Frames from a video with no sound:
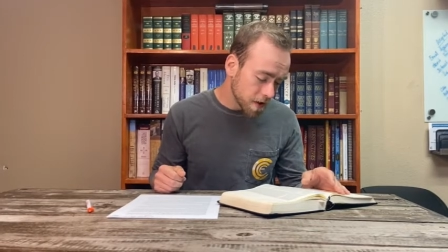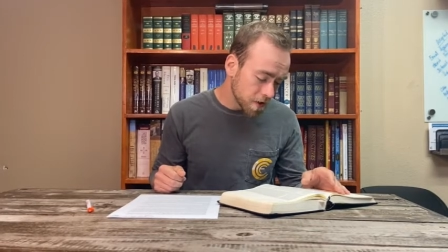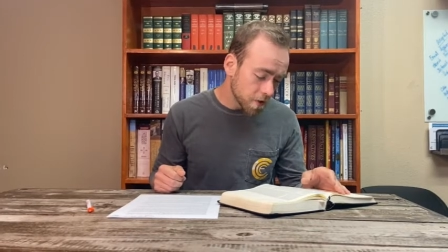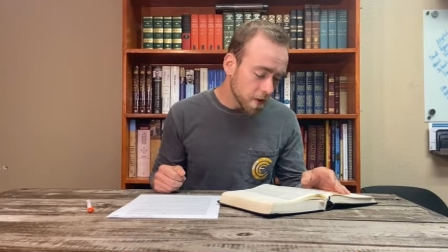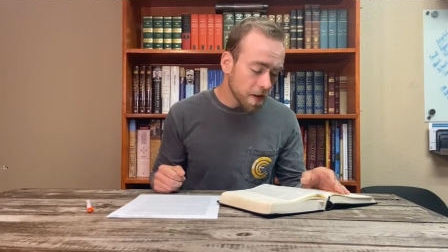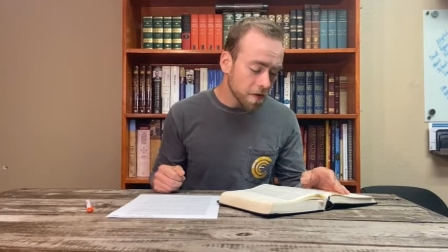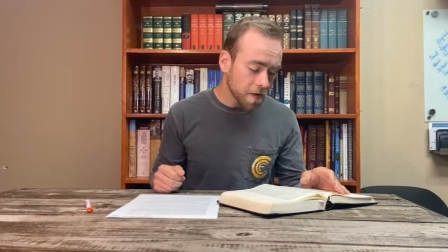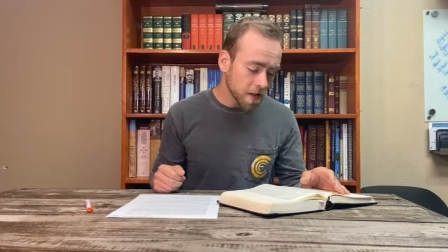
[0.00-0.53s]
Do
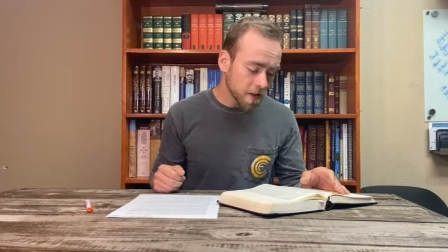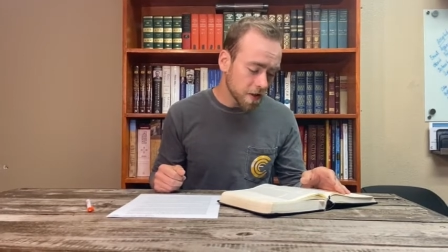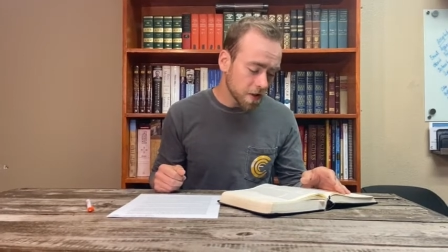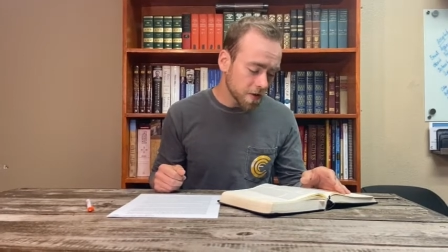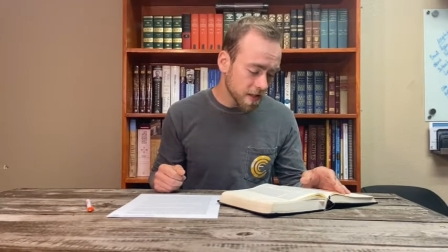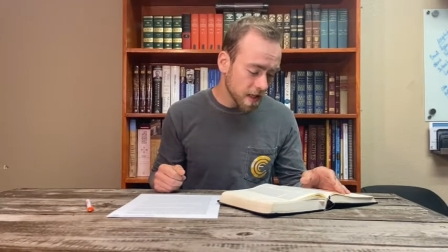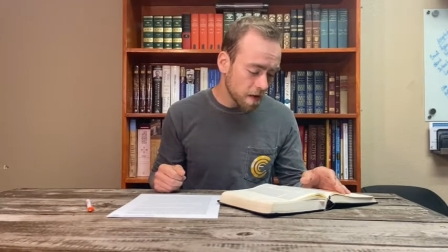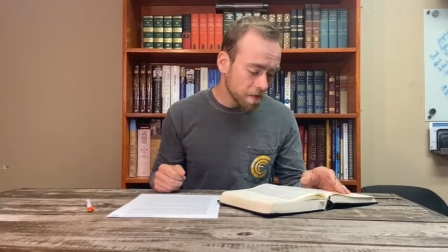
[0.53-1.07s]
not think to
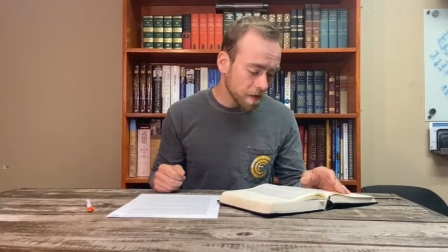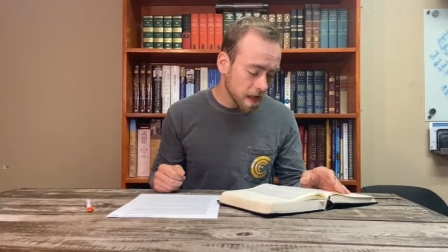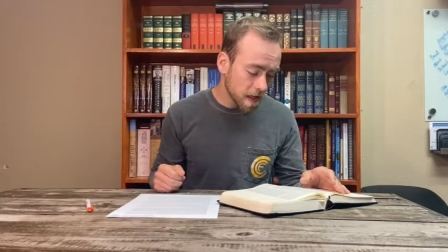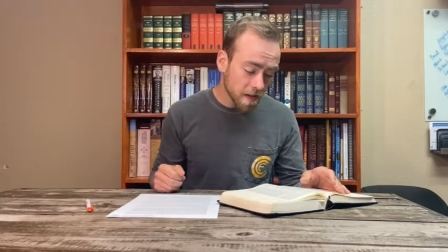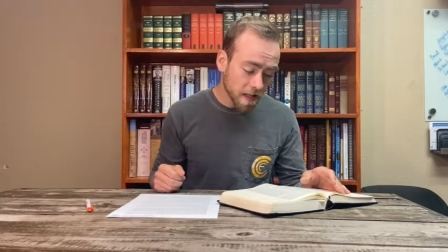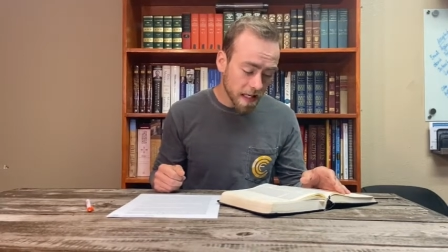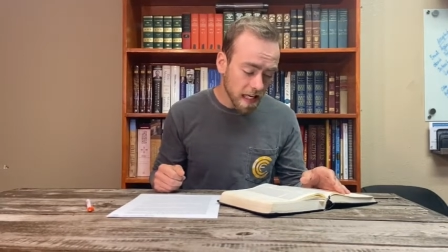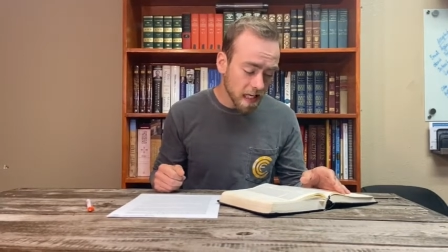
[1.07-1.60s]
yourself that
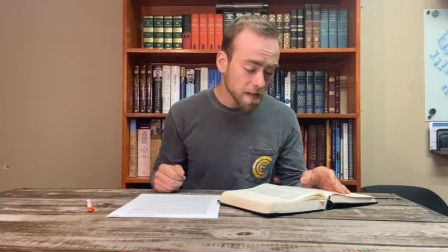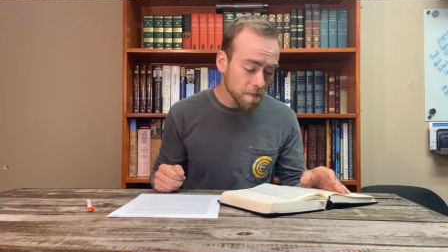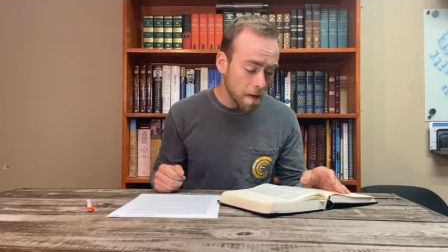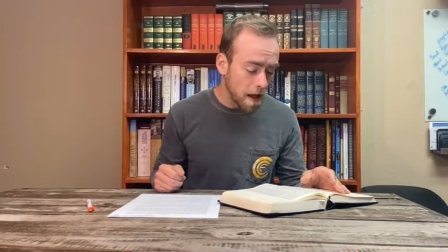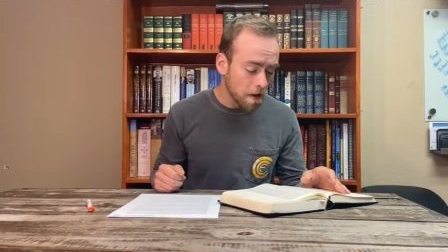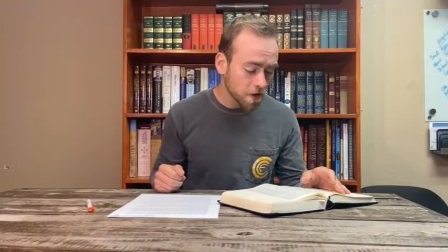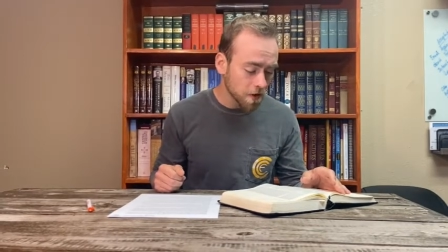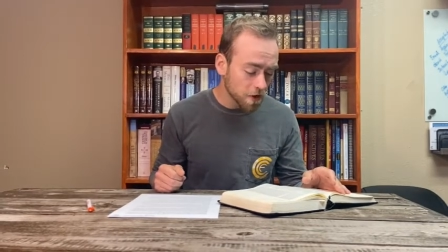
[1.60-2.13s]
in the king's
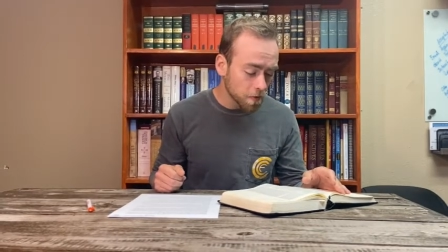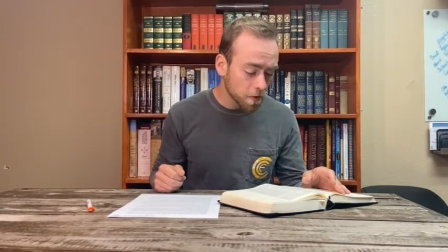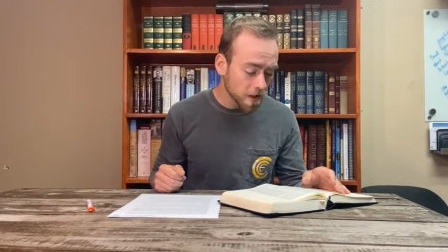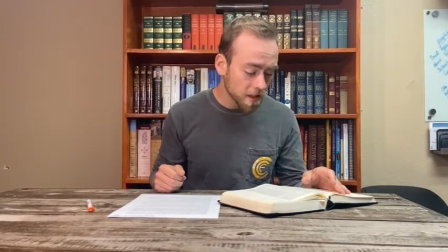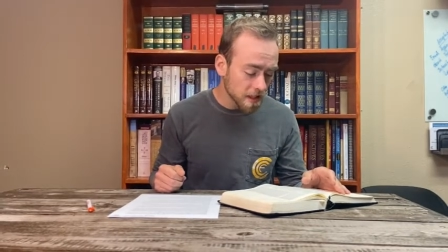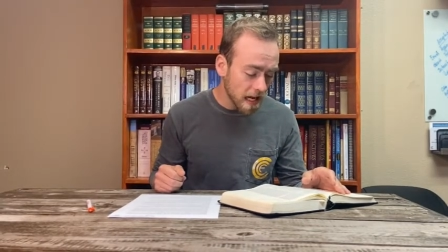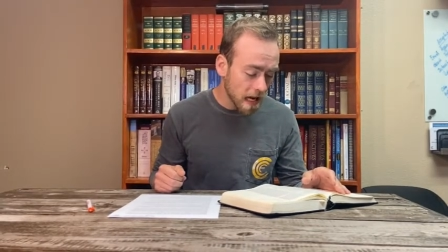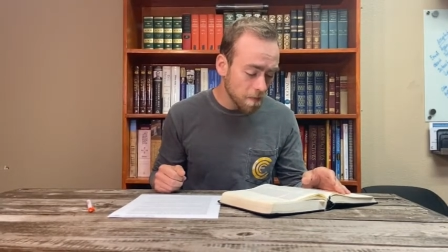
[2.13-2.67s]
palace you will
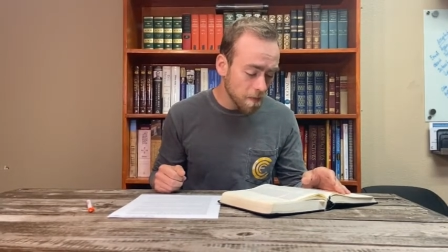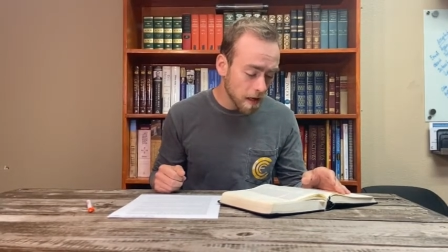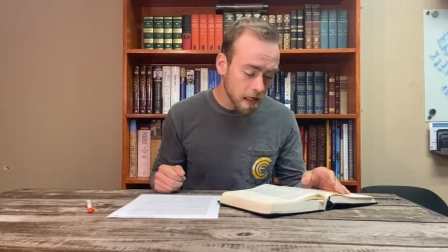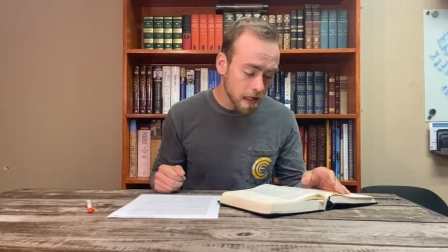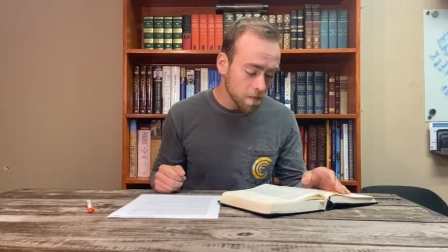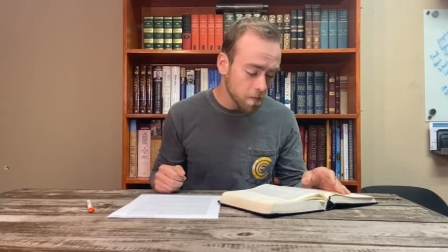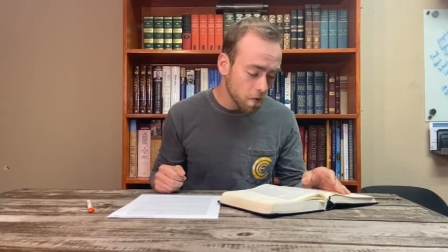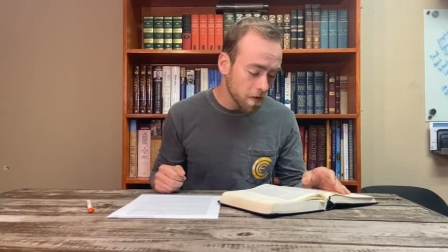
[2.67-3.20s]
escape
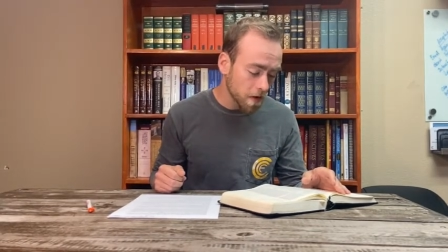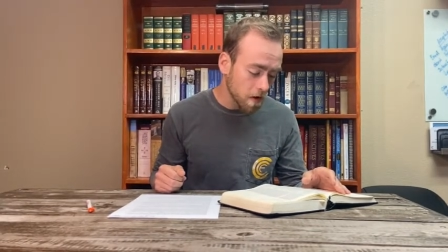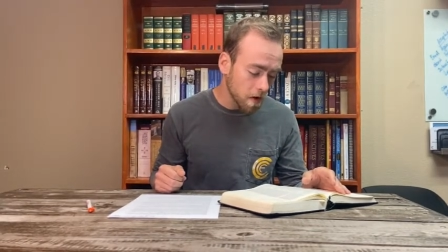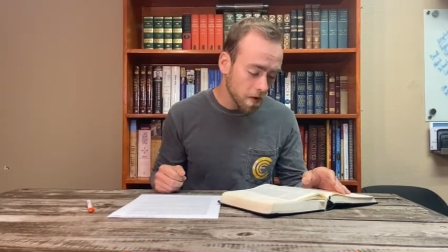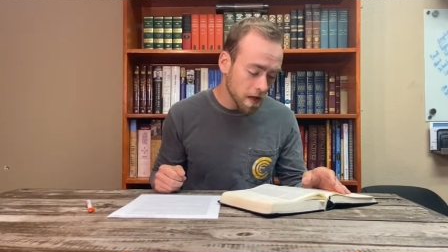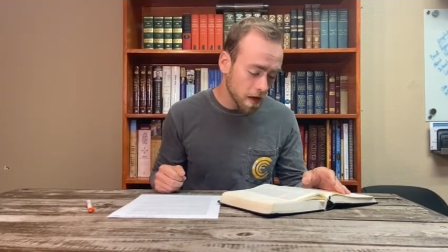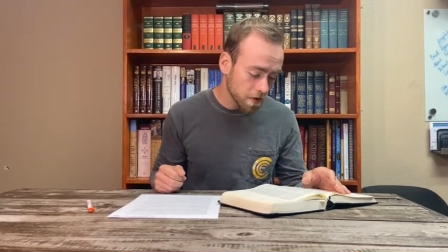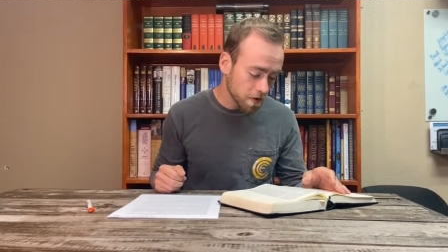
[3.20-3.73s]
any more than all
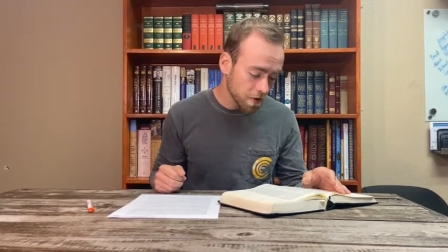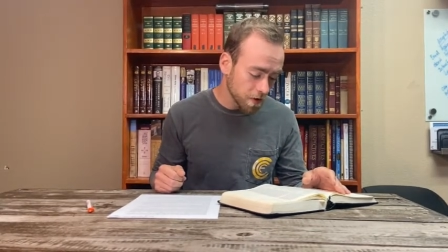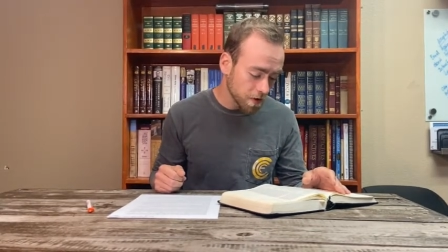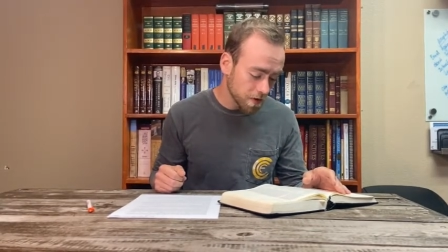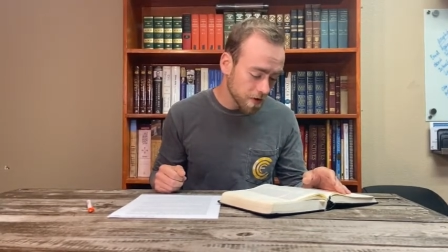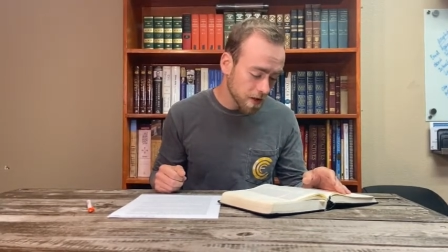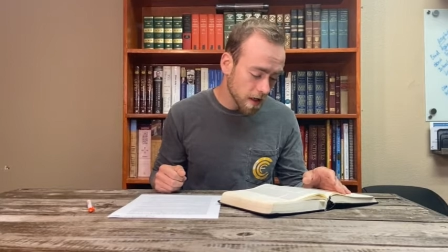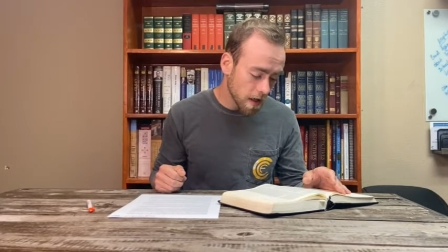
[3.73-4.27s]
the other
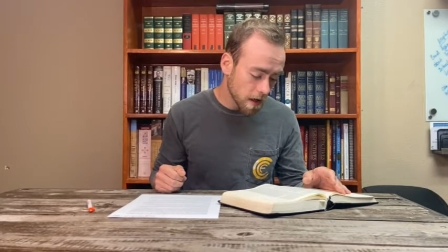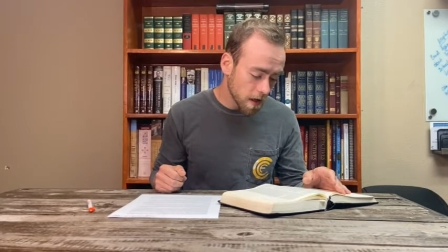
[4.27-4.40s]
Jews.